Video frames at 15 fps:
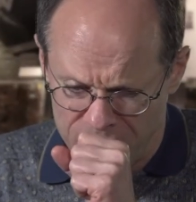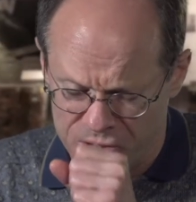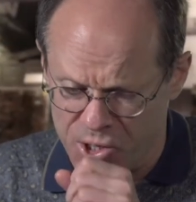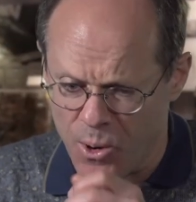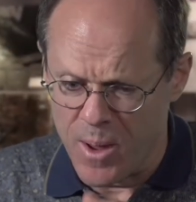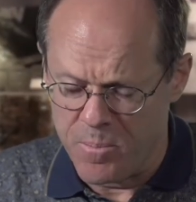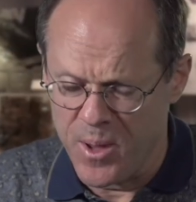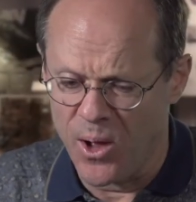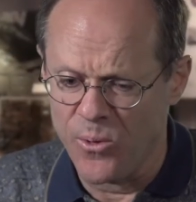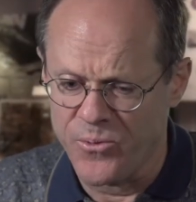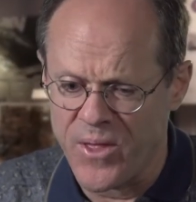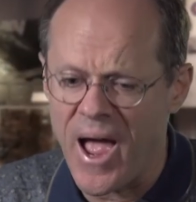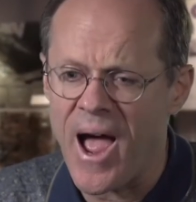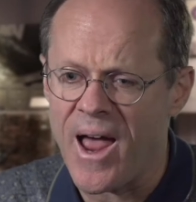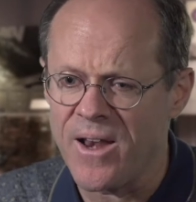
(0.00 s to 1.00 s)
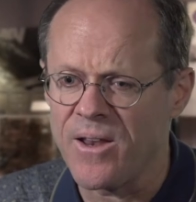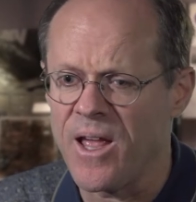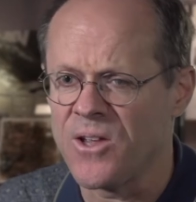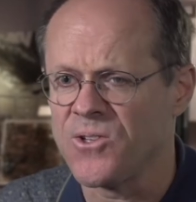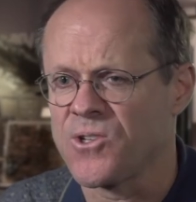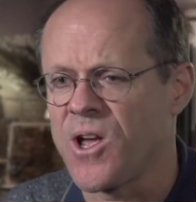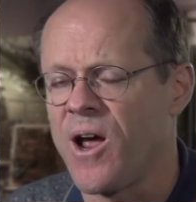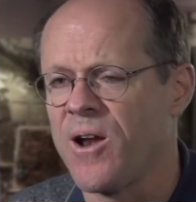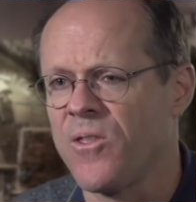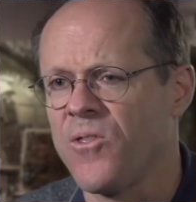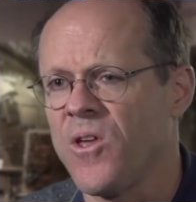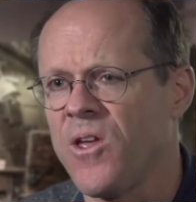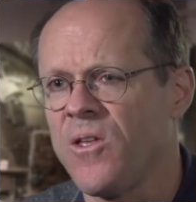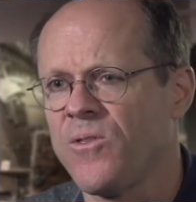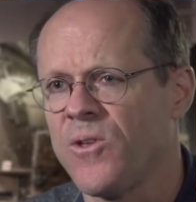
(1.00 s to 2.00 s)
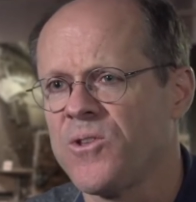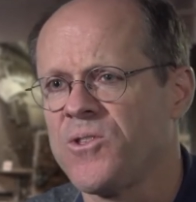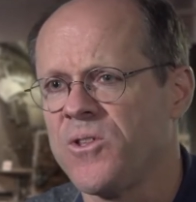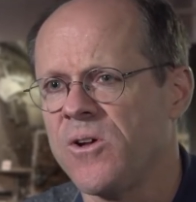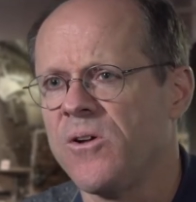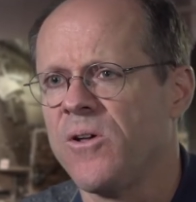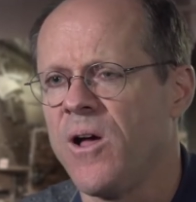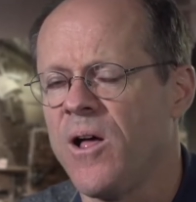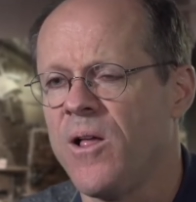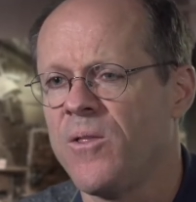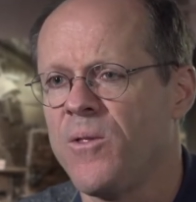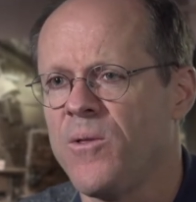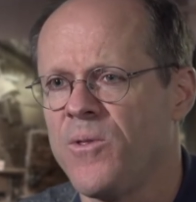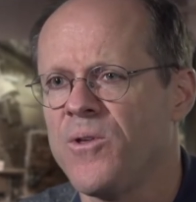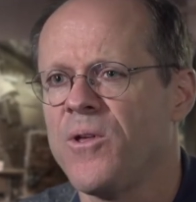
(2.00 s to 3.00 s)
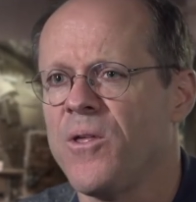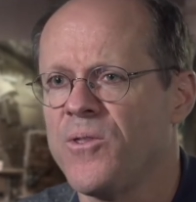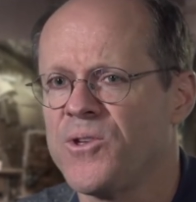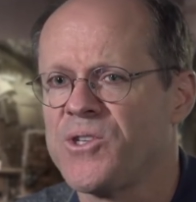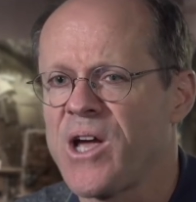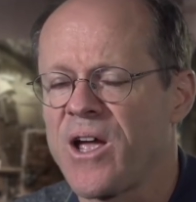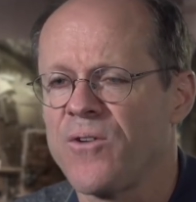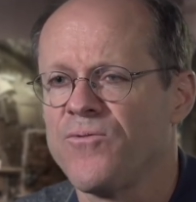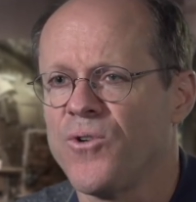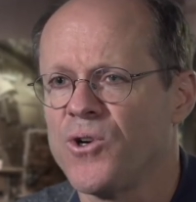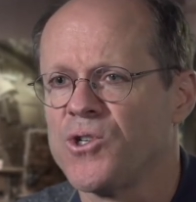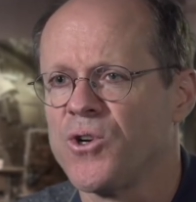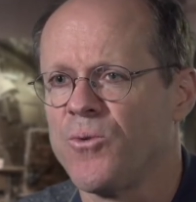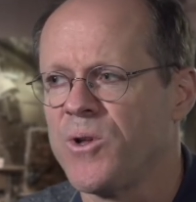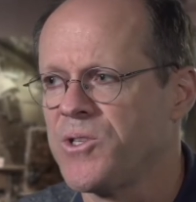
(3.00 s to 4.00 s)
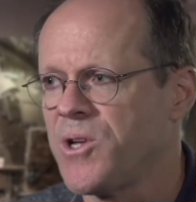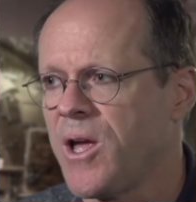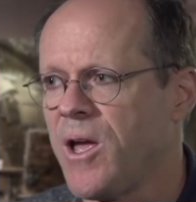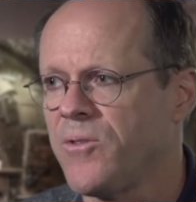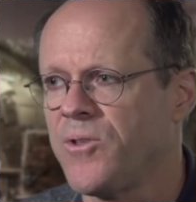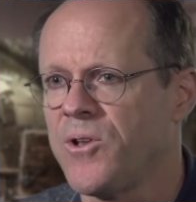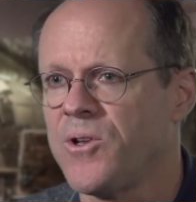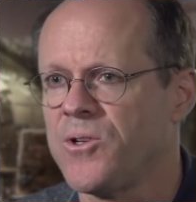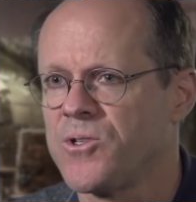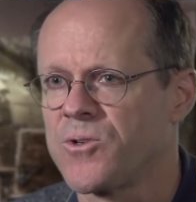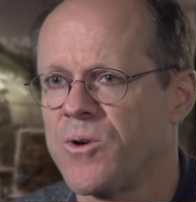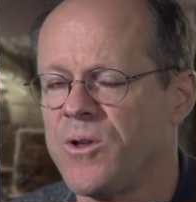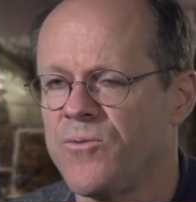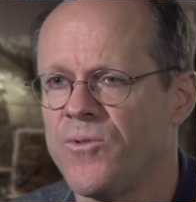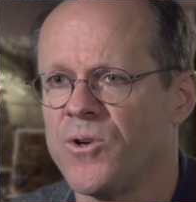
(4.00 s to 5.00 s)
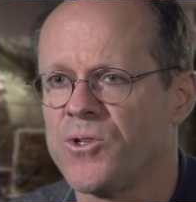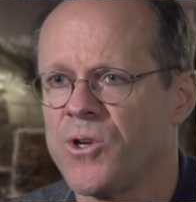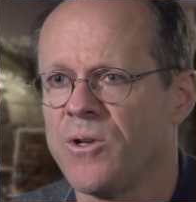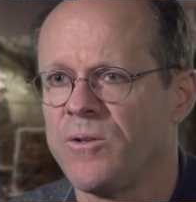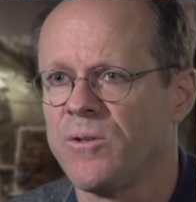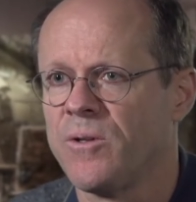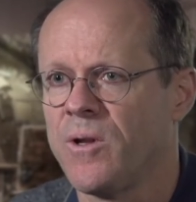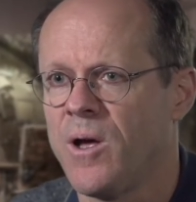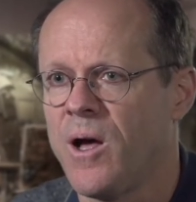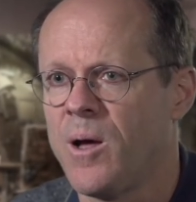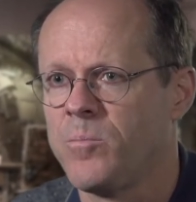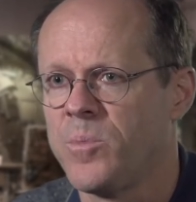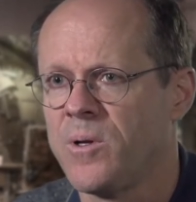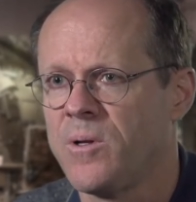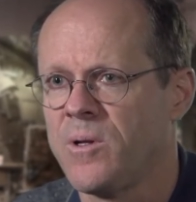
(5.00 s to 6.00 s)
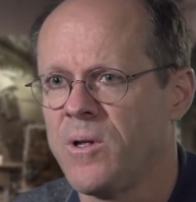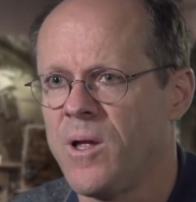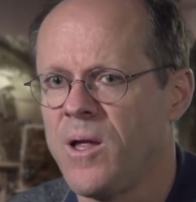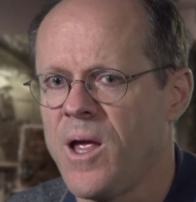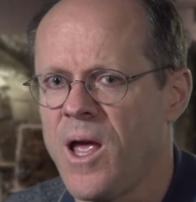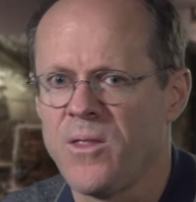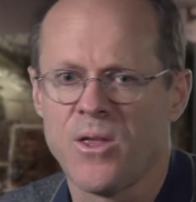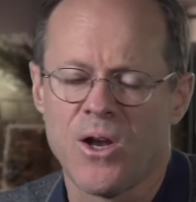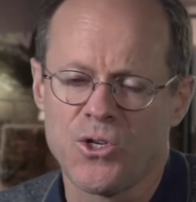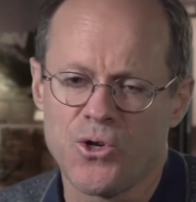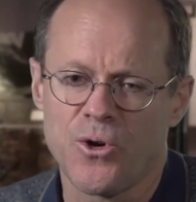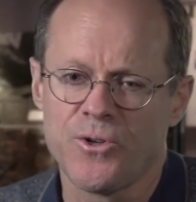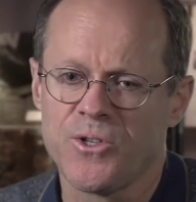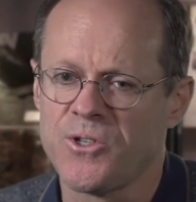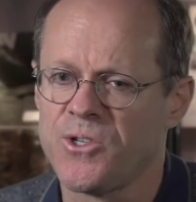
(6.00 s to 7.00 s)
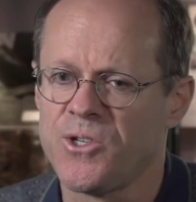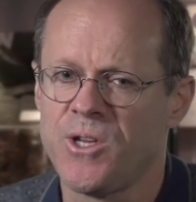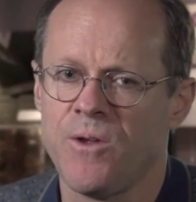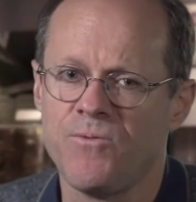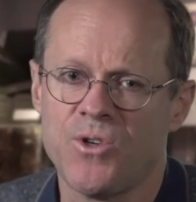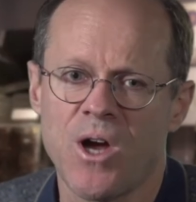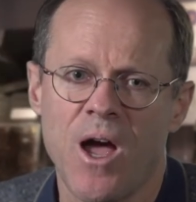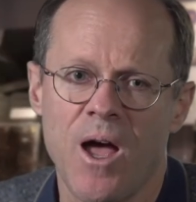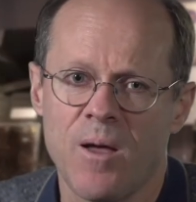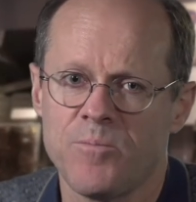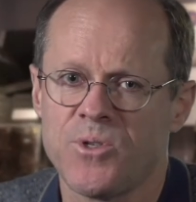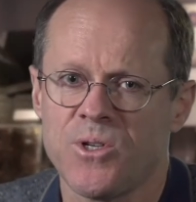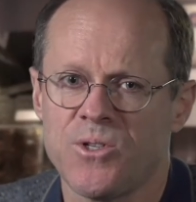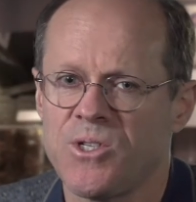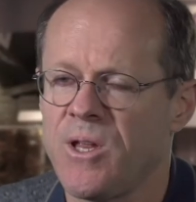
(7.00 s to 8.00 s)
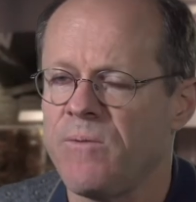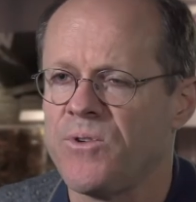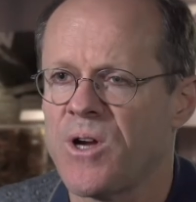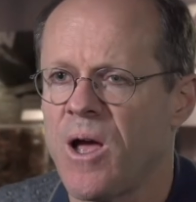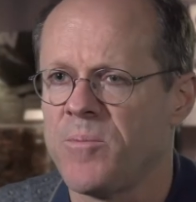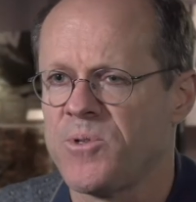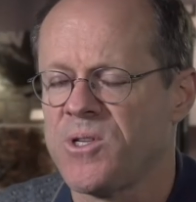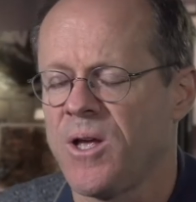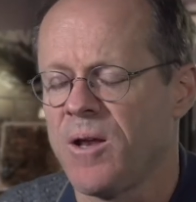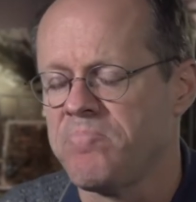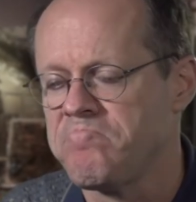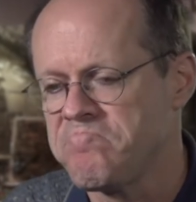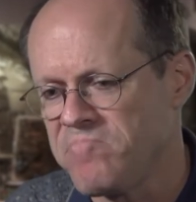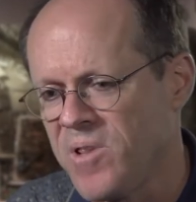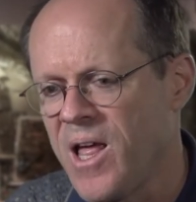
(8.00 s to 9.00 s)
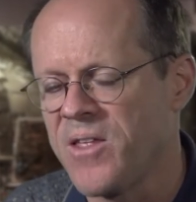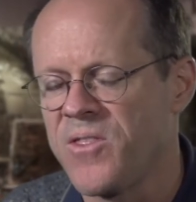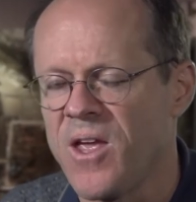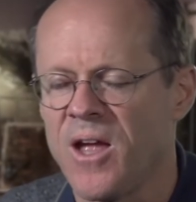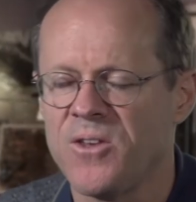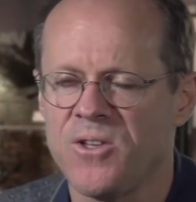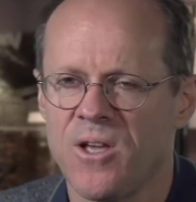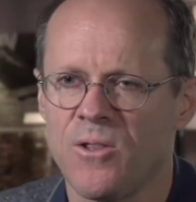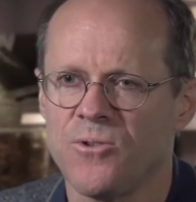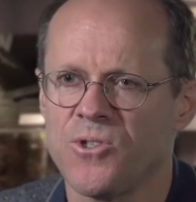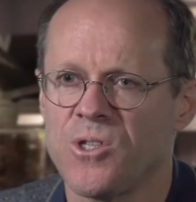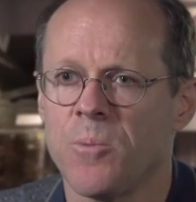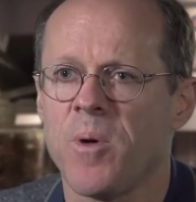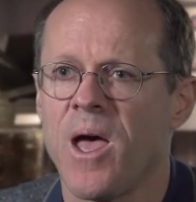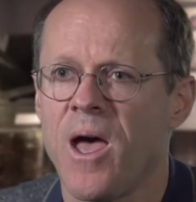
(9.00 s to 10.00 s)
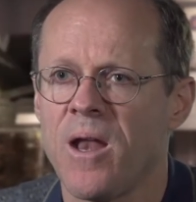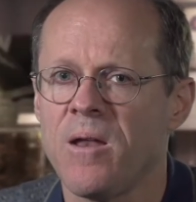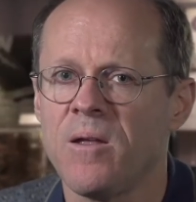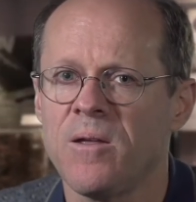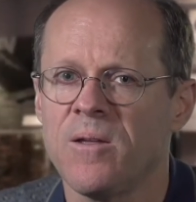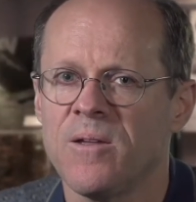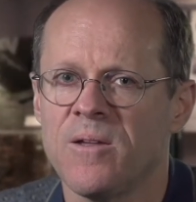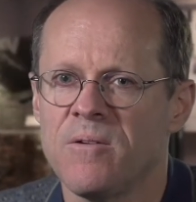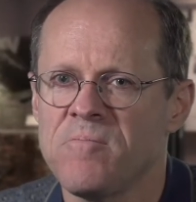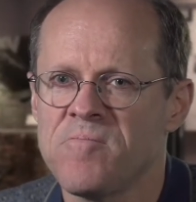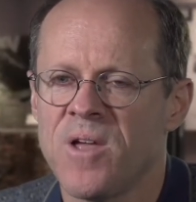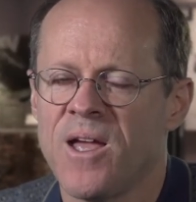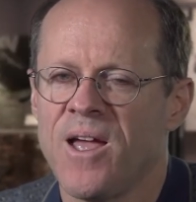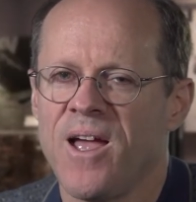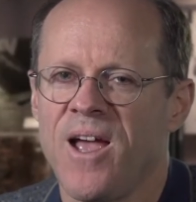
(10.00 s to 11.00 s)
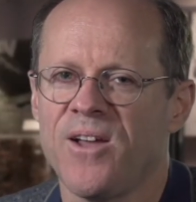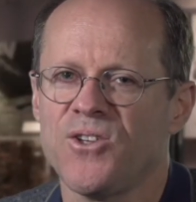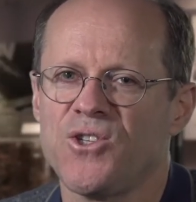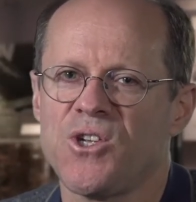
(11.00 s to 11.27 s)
so I built that as kind of the second version once I had the discrete version up, and then I showed it to Steve Jobs, and Steve Jobs said, "Like the idea, lose the pad." And